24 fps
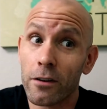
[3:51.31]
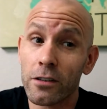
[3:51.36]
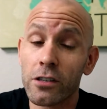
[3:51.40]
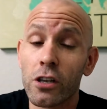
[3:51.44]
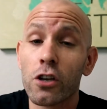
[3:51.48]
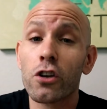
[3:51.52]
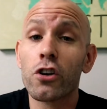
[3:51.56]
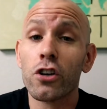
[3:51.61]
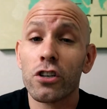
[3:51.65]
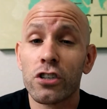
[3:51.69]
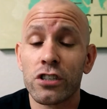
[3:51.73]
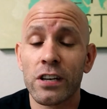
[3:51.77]
there's a
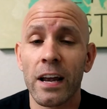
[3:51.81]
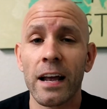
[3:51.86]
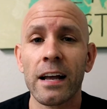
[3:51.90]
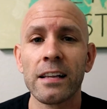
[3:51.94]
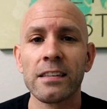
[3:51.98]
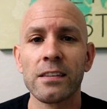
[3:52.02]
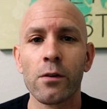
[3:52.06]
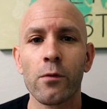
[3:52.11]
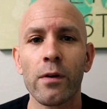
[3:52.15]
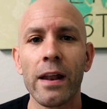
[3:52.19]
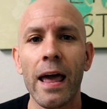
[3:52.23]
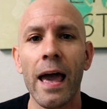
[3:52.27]
good
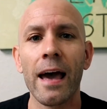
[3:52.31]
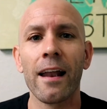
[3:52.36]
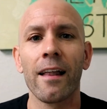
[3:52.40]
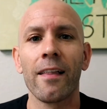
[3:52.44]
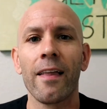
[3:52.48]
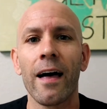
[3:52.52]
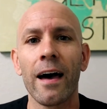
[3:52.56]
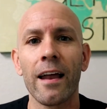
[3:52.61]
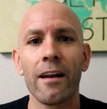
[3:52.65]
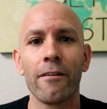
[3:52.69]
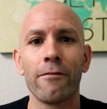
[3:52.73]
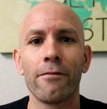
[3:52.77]
chance it would add a
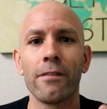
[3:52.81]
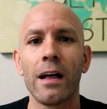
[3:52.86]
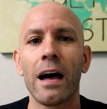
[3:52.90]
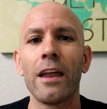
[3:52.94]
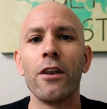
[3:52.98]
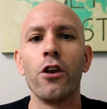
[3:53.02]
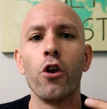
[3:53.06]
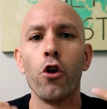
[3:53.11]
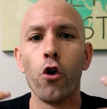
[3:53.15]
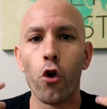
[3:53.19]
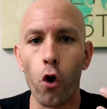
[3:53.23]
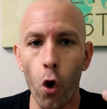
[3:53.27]
lot of
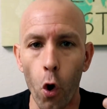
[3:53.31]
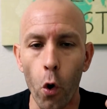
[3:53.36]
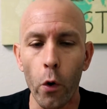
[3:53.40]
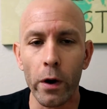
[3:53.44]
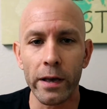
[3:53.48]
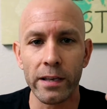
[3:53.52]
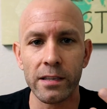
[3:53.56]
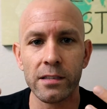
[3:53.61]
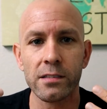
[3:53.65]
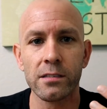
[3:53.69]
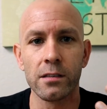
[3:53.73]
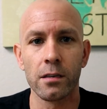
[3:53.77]

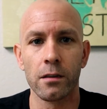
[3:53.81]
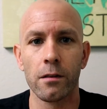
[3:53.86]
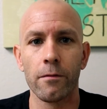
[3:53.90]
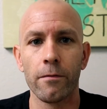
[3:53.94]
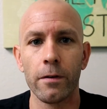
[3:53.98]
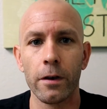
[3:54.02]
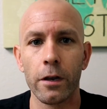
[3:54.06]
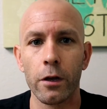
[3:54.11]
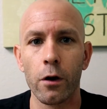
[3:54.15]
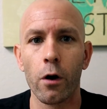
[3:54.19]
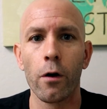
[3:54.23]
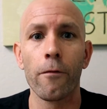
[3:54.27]
noise to the
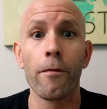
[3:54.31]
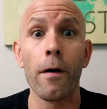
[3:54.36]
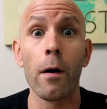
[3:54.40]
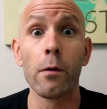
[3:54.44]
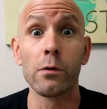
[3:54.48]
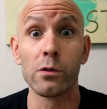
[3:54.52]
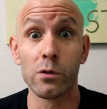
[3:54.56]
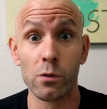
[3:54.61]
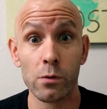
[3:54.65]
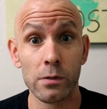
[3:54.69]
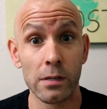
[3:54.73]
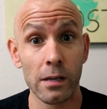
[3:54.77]
video if I
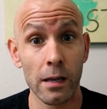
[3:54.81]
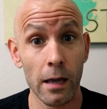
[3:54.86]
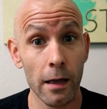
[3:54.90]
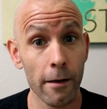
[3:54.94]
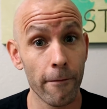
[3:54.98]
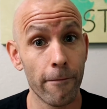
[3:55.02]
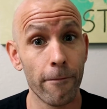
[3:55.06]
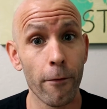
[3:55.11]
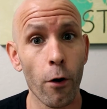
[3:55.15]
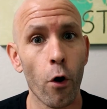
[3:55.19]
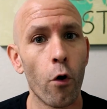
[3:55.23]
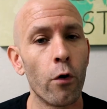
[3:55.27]
was using a
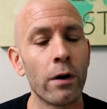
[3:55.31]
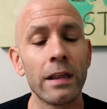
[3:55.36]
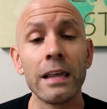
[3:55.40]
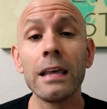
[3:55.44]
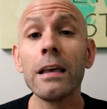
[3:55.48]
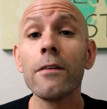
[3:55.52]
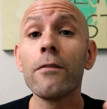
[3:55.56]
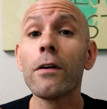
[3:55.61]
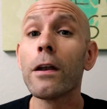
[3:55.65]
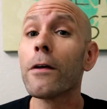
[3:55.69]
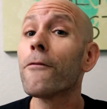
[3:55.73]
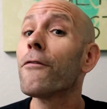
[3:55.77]
phone,
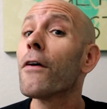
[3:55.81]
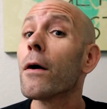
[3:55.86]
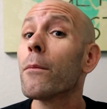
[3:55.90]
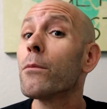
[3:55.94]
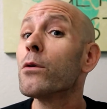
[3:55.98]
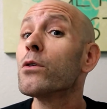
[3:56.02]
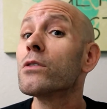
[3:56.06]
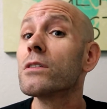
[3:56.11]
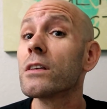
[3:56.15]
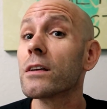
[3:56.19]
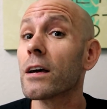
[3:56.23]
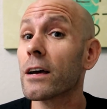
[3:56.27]
even if I'm
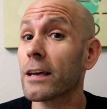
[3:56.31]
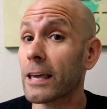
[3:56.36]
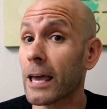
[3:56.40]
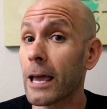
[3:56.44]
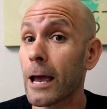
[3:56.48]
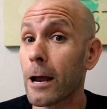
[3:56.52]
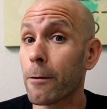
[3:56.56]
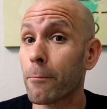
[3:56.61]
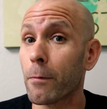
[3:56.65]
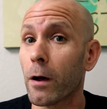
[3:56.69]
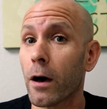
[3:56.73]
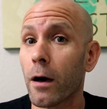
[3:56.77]
using a
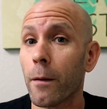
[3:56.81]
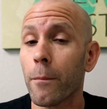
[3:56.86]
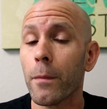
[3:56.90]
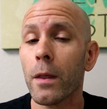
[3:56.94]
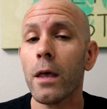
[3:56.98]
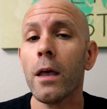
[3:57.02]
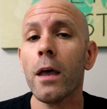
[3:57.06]
camera.